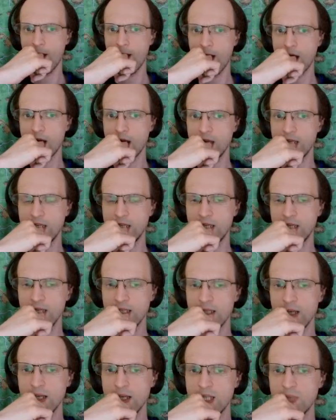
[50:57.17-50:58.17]
I
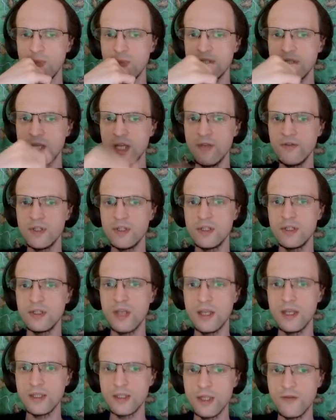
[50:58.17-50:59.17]
guess Ice Maze
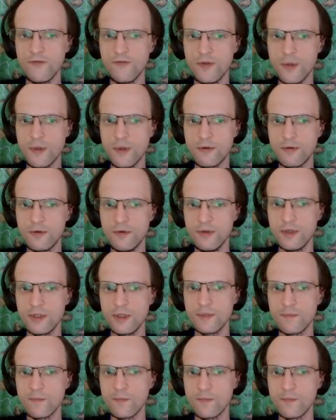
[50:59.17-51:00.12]
has enough on the ruin.